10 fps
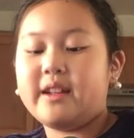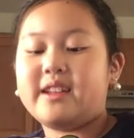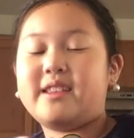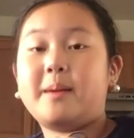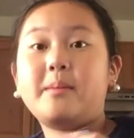
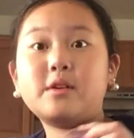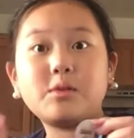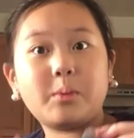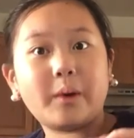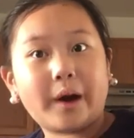December
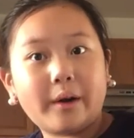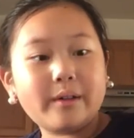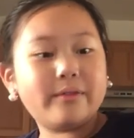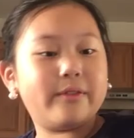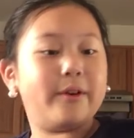
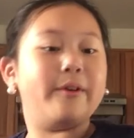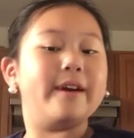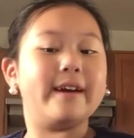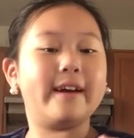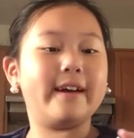12th.
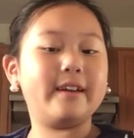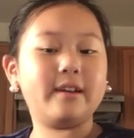Okay,